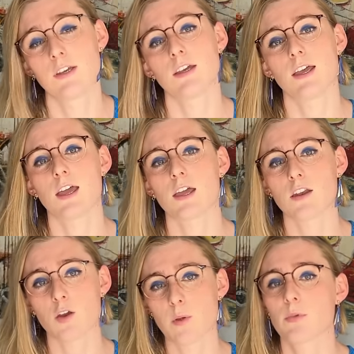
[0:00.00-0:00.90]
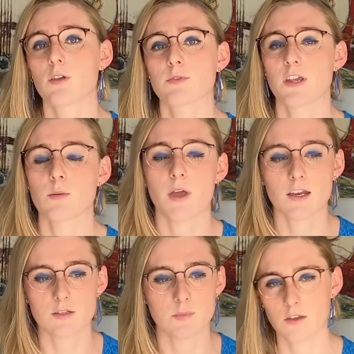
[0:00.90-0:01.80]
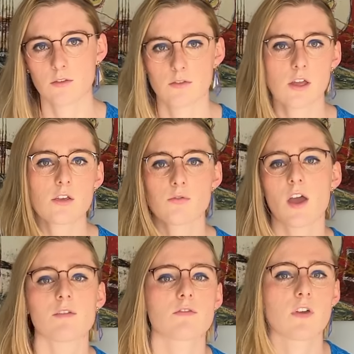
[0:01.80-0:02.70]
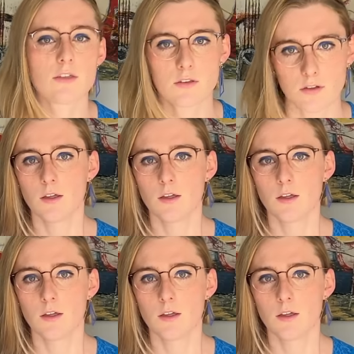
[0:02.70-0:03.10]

And I remember him saying back to me, "Thank you for having faith in us."